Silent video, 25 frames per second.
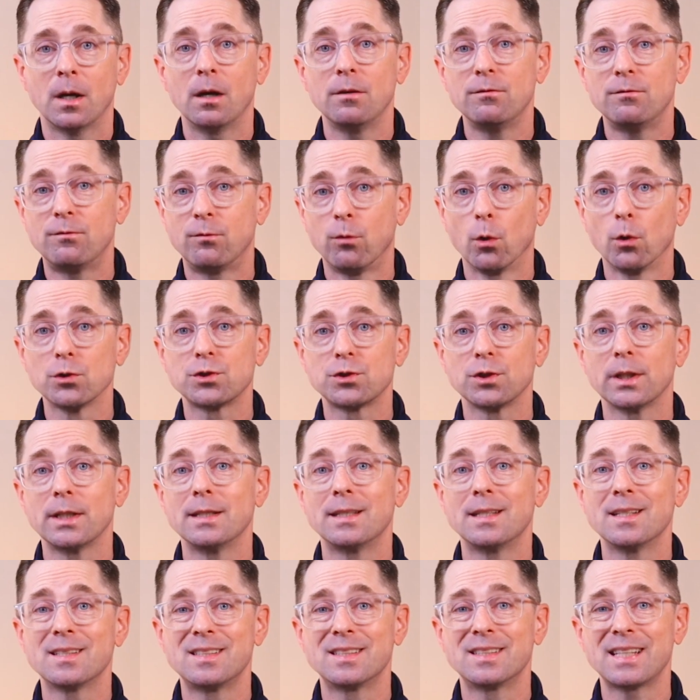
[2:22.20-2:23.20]
Unfortunately,
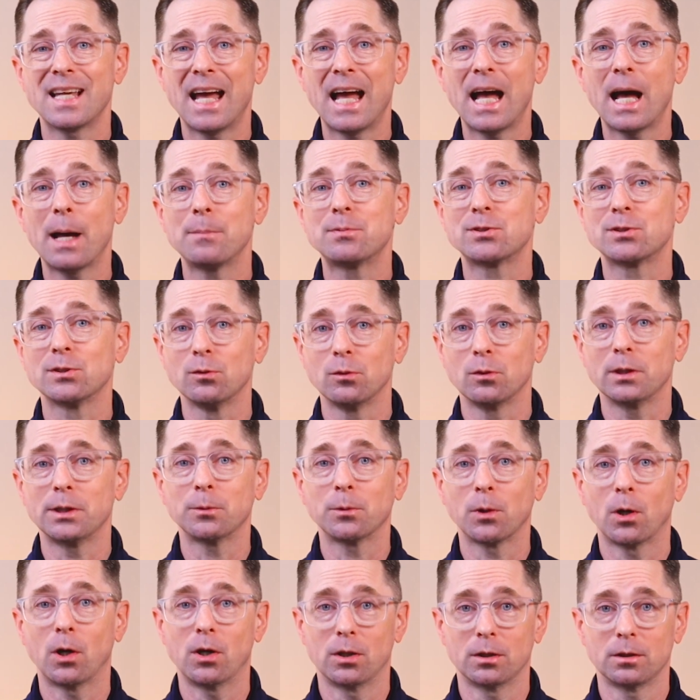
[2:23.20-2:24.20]
this is absolutely
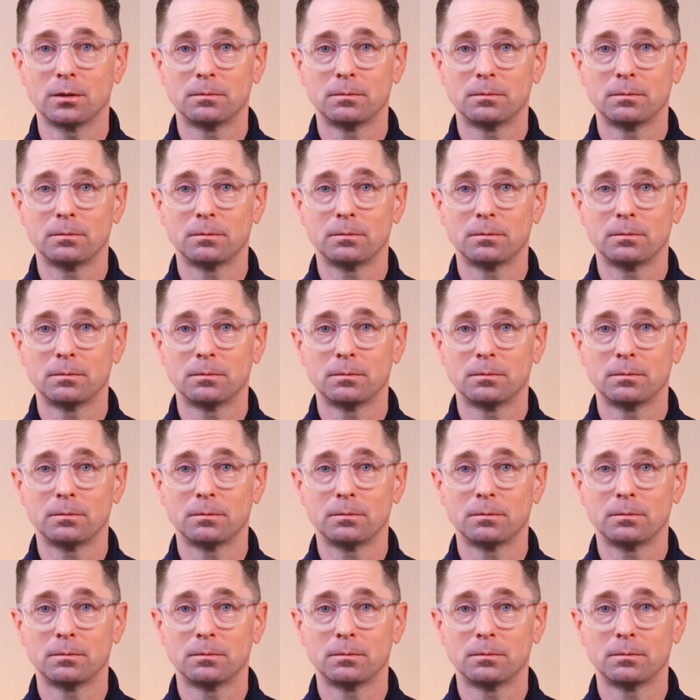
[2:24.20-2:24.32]
wrong.